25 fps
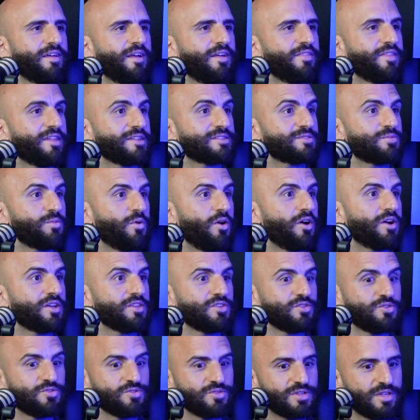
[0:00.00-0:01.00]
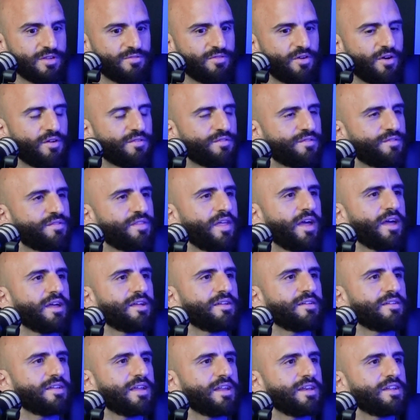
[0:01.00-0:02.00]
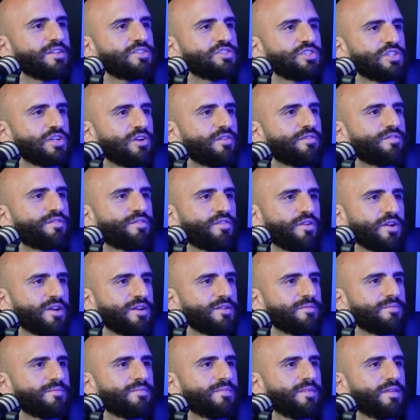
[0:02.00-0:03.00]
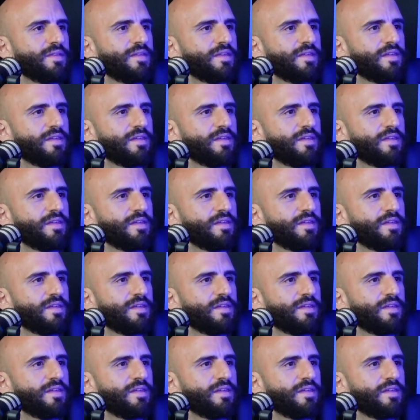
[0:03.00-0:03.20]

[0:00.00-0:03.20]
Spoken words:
And that's why you give off that energy of freedom.